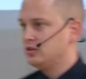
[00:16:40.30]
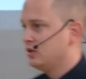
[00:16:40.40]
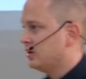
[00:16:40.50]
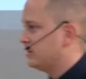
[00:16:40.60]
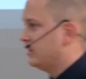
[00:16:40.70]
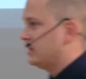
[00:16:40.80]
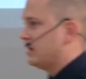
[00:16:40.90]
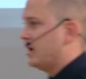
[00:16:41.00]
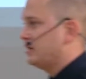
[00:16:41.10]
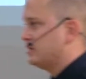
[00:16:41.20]
nothing like
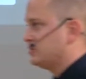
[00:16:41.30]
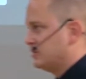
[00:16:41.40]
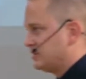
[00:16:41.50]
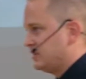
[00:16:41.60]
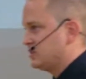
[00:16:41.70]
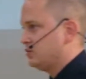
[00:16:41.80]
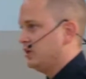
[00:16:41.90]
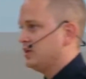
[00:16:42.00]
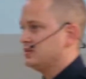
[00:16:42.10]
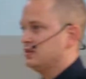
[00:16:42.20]
that. This was 6
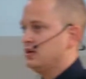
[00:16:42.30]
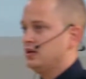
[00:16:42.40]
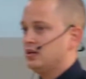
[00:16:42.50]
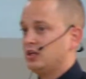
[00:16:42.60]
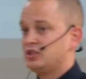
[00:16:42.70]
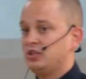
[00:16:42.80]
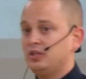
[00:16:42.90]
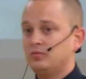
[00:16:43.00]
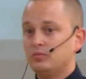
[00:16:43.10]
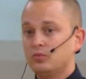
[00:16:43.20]
weeks. Then
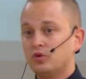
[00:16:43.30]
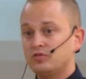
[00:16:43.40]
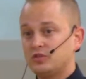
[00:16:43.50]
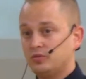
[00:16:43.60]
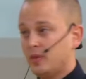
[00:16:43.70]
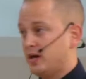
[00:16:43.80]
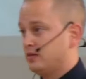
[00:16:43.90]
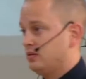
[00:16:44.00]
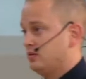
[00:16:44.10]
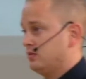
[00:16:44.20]
she moved to meth.